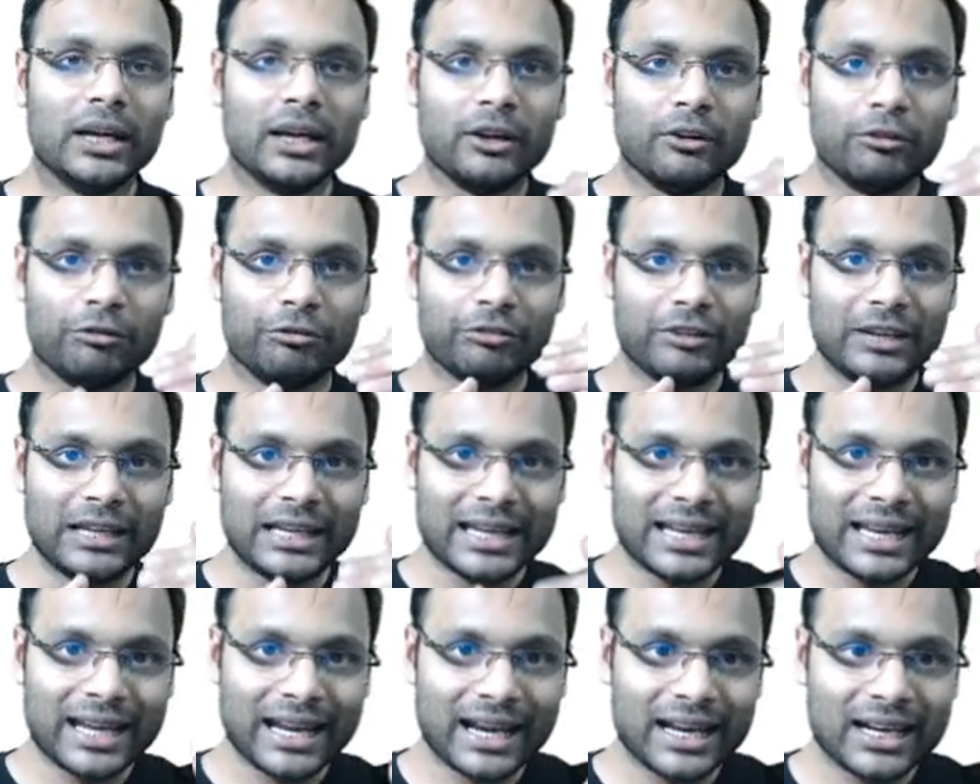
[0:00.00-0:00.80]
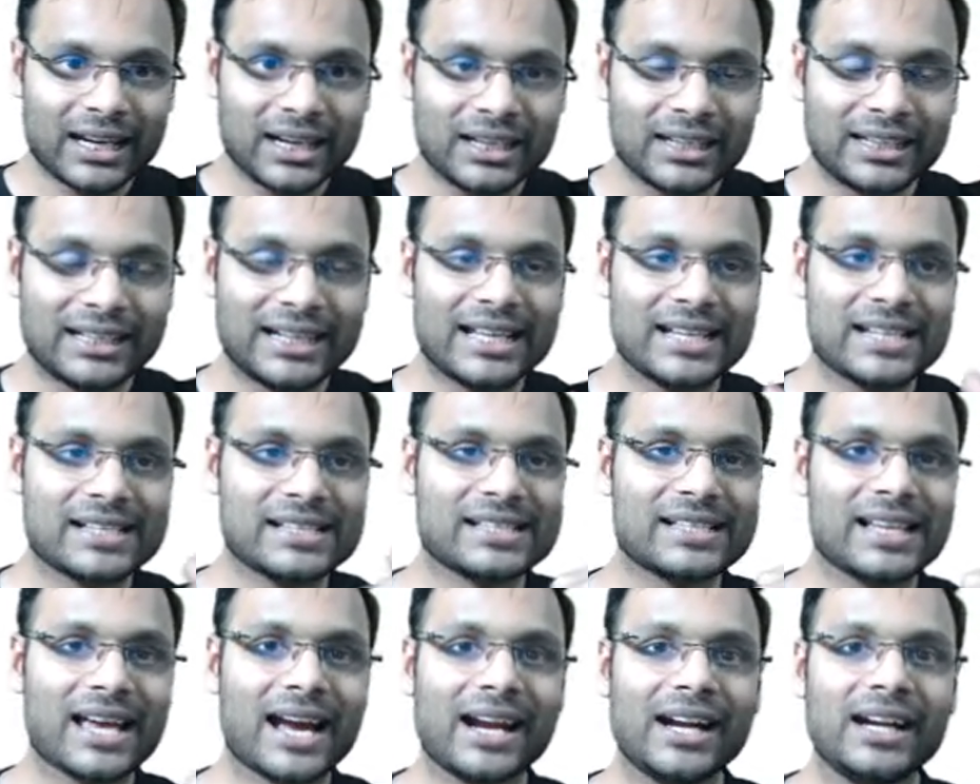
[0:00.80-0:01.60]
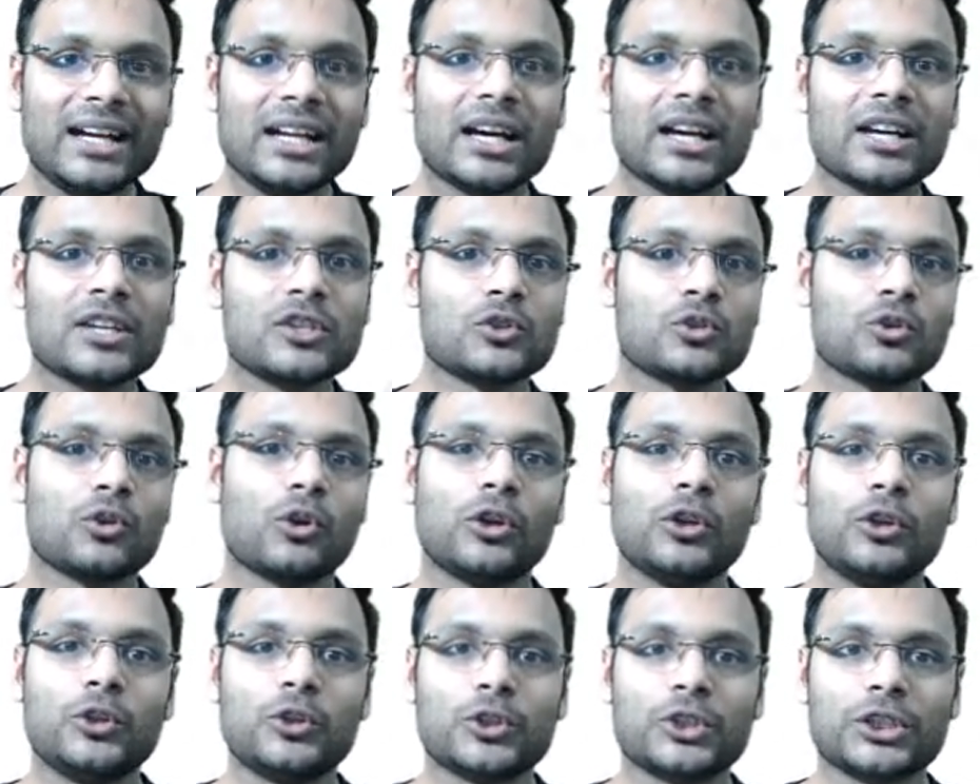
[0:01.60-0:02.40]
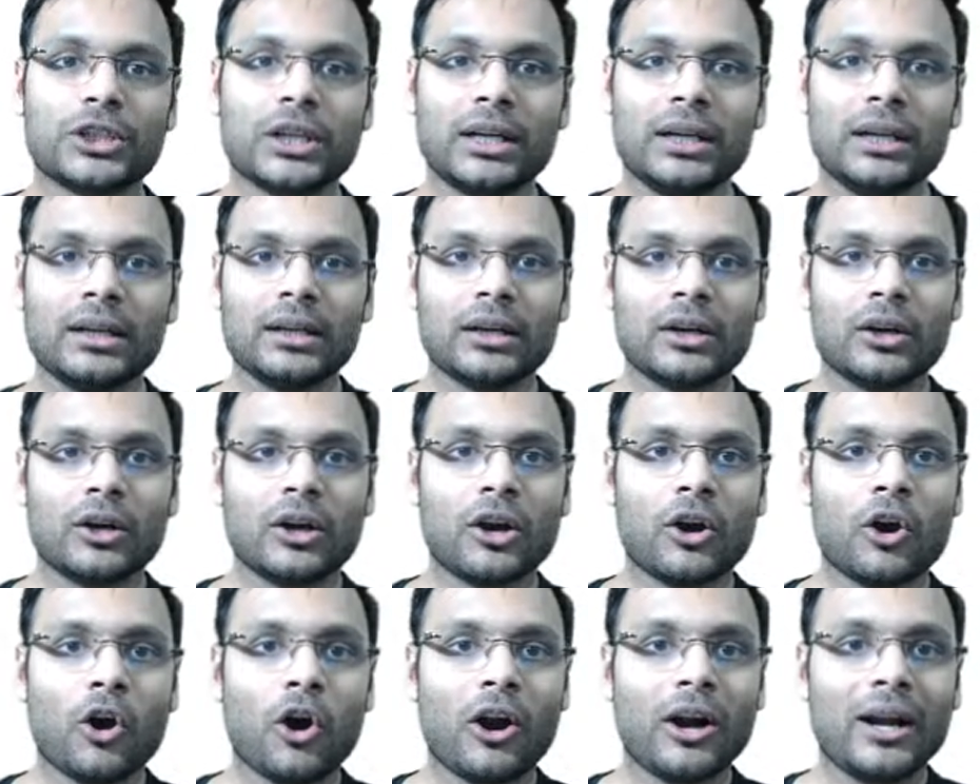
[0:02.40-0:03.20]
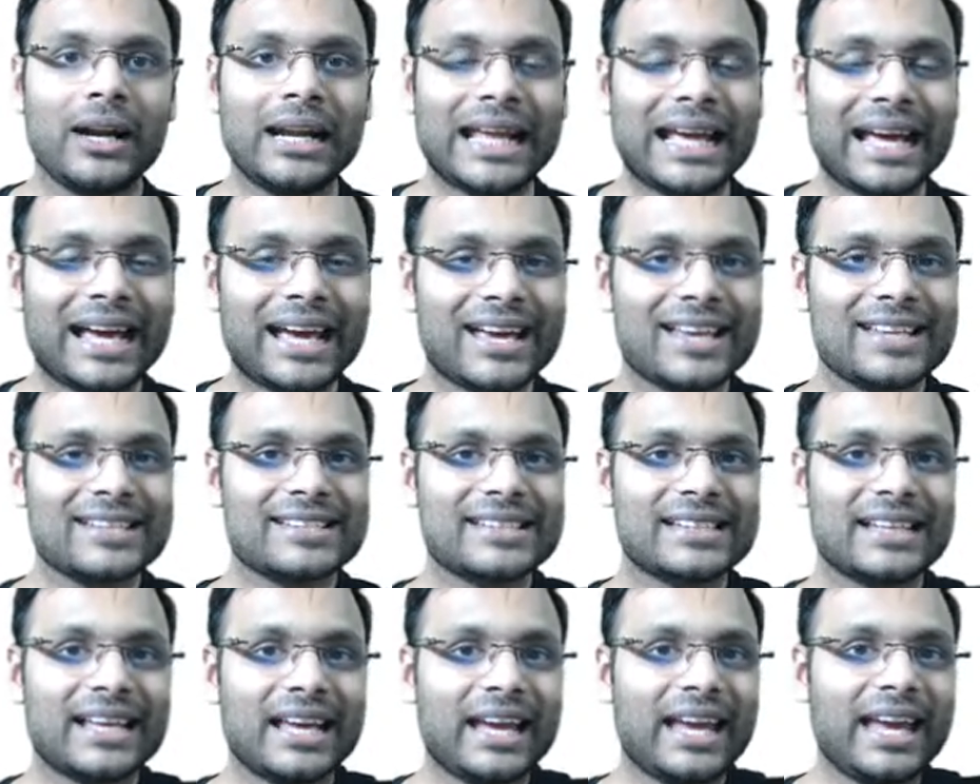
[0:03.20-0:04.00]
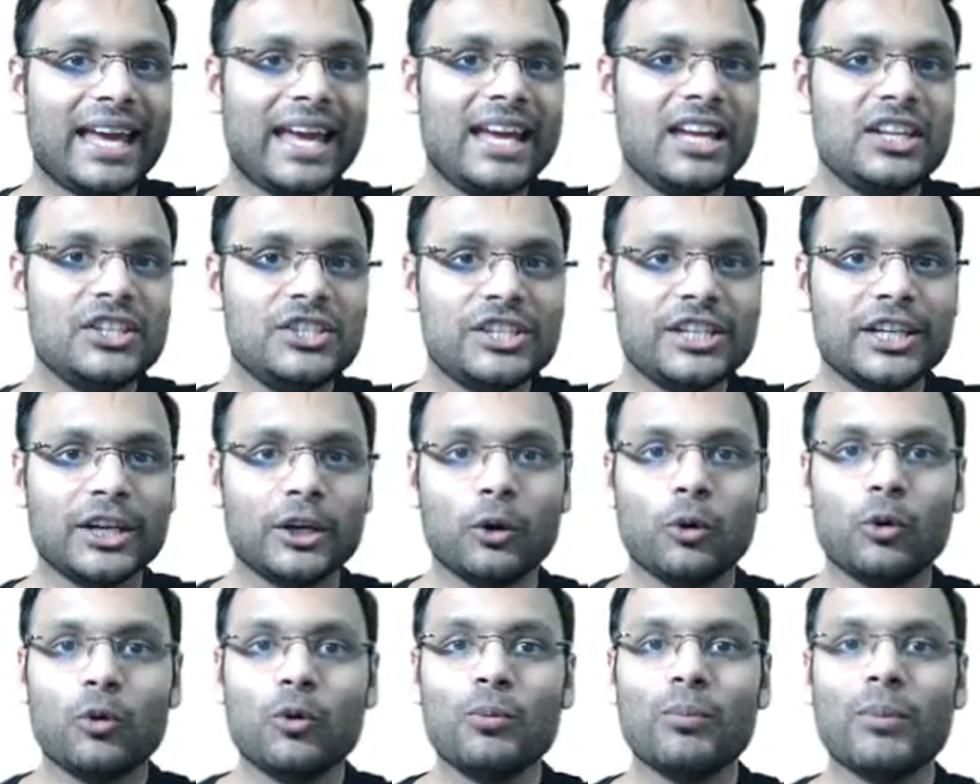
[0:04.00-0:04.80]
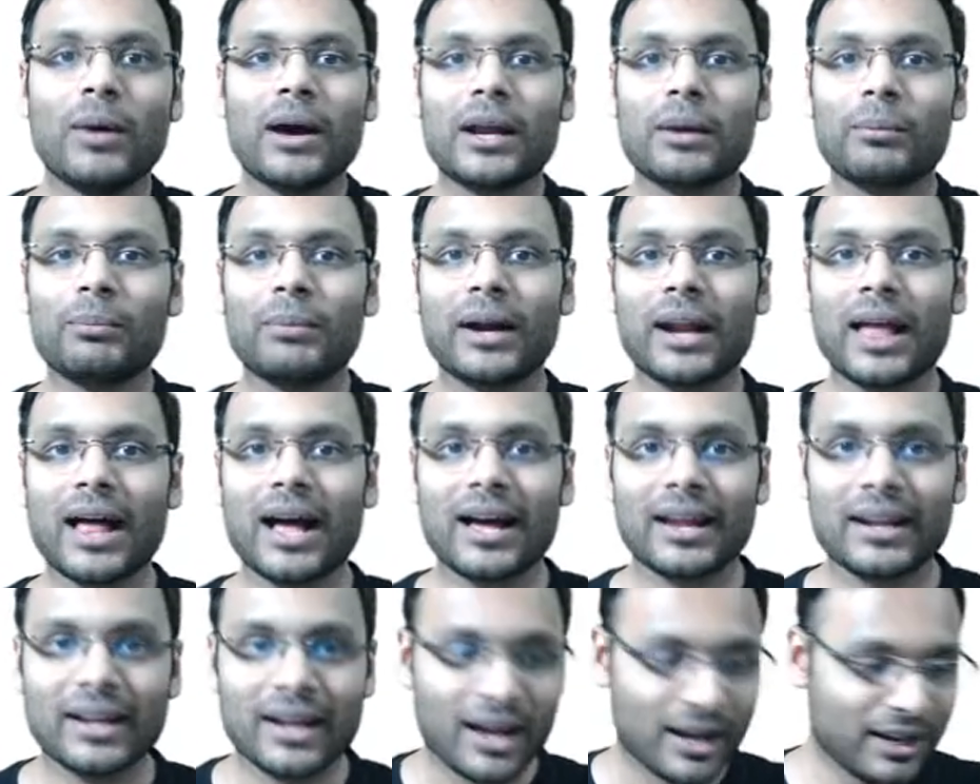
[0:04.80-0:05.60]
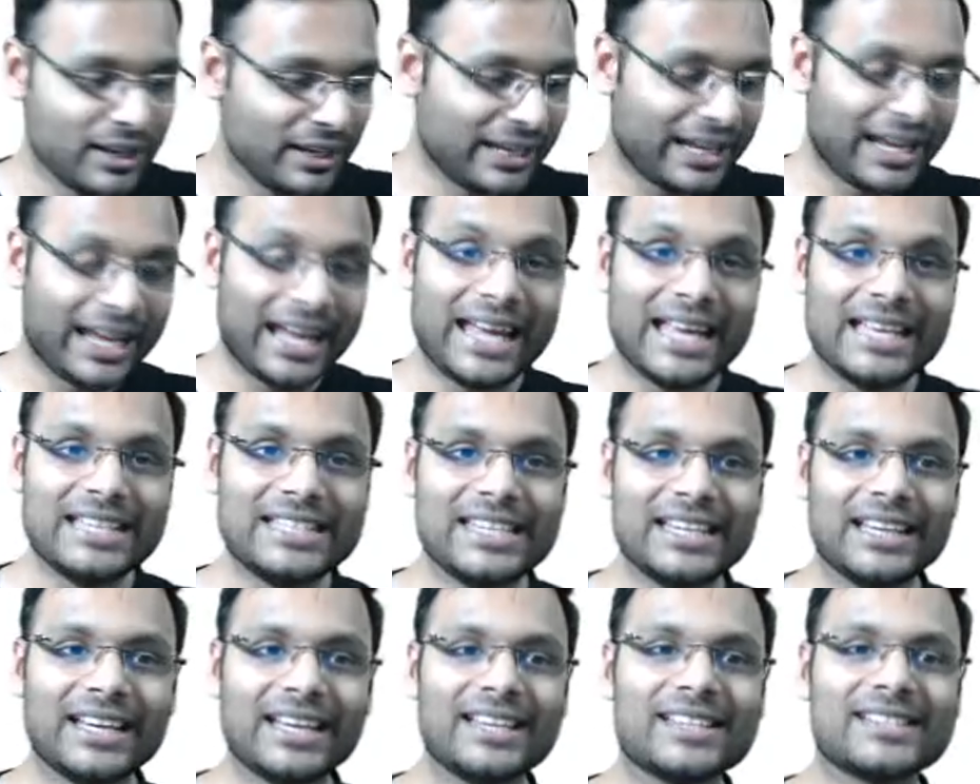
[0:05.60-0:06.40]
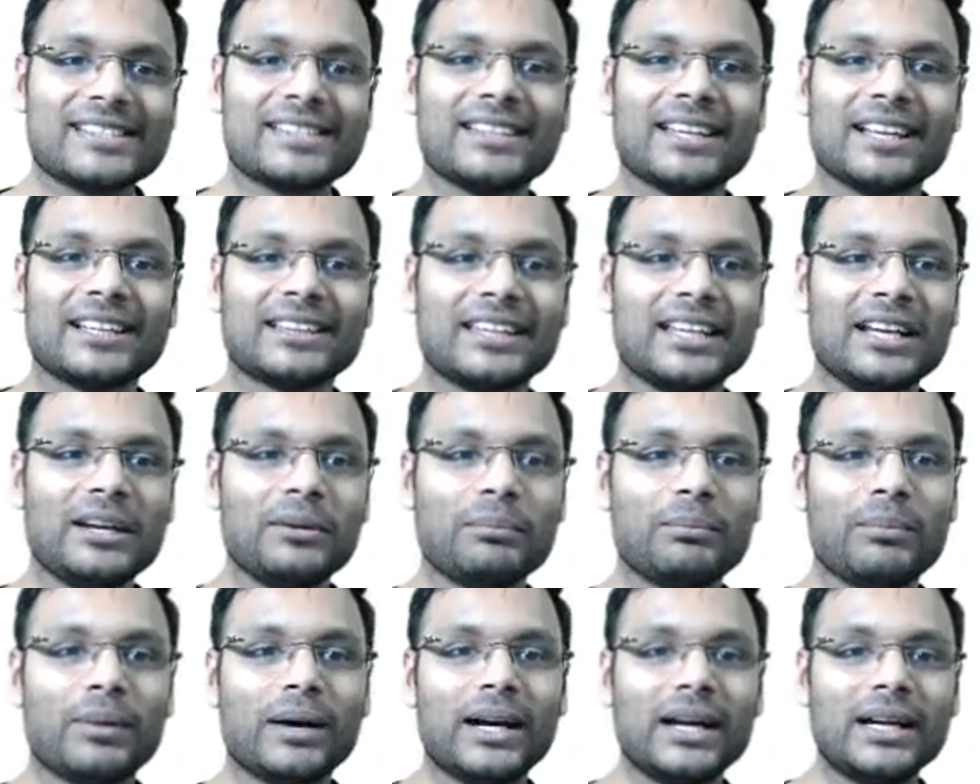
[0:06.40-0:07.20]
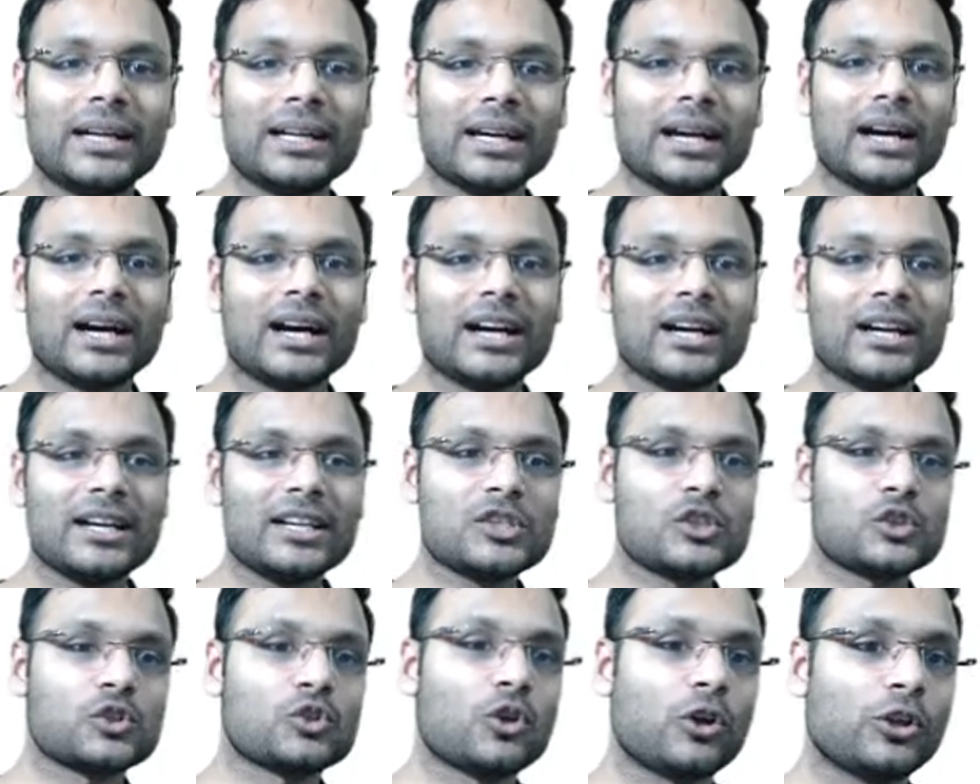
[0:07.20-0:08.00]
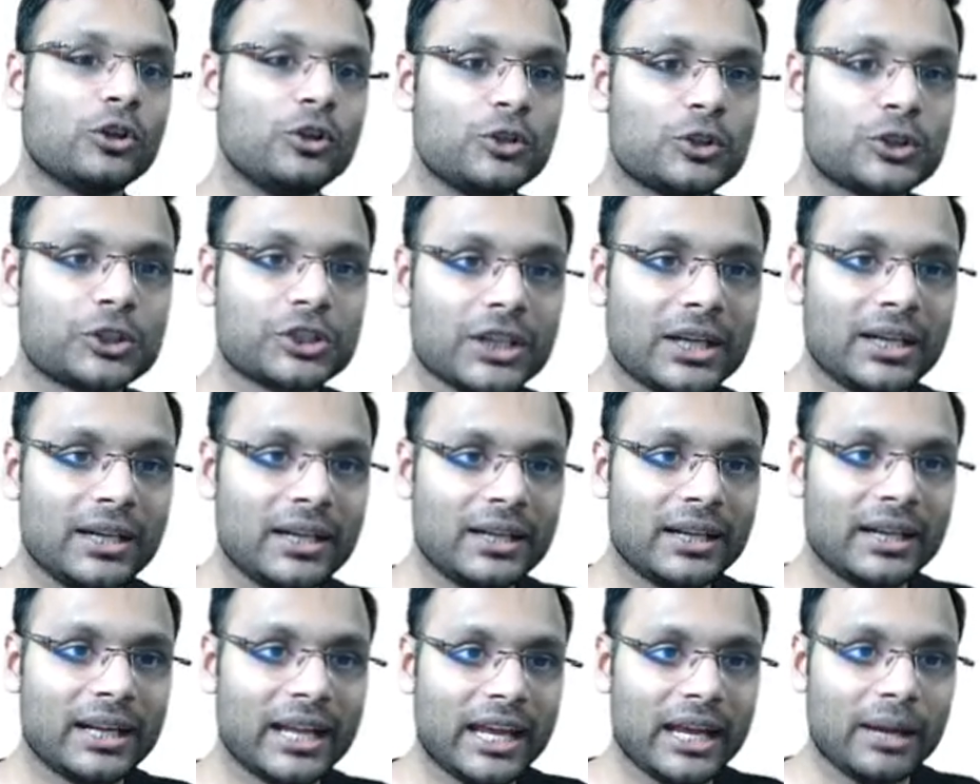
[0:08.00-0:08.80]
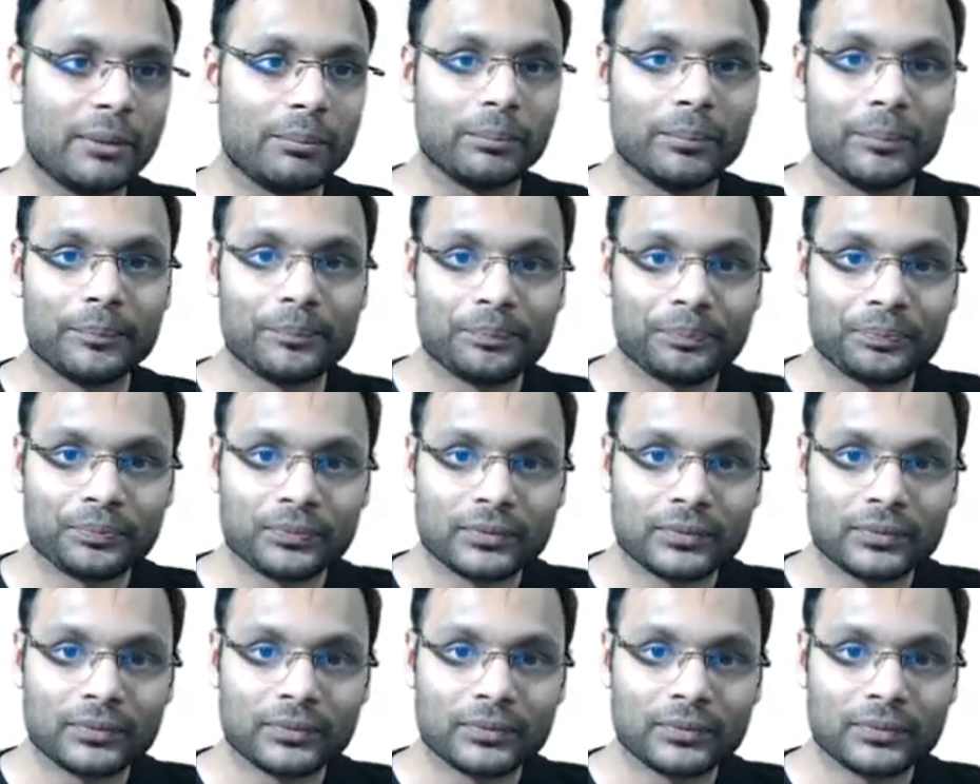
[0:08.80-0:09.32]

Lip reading: We can decide a solution called as aging. Umar badhana. Aging is nothing but a solution name.